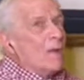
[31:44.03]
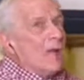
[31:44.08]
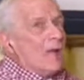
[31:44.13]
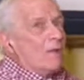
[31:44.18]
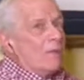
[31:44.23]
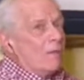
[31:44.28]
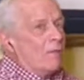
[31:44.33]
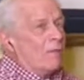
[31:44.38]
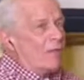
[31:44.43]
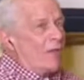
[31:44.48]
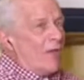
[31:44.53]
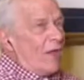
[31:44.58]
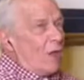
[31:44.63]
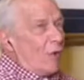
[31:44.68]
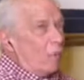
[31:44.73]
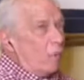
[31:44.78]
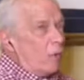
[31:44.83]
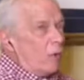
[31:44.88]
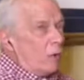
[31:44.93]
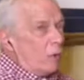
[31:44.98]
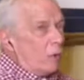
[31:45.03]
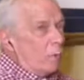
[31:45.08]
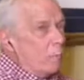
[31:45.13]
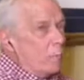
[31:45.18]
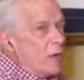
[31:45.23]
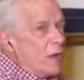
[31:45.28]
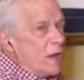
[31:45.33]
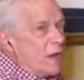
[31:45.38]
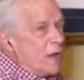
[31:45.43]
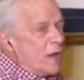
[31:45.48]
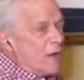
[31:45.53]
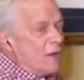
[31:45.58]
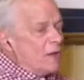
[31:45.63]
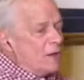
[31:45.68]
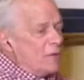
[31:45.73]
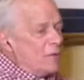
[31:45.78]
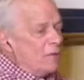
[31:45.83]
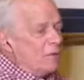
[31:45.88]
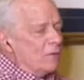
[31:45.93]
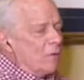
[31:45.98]
and there will be
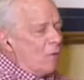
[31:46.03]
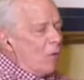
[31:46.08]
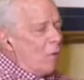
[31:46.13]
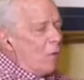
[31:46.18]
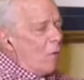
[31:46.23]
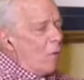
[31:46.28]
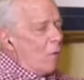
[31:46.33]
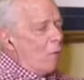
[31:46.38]
no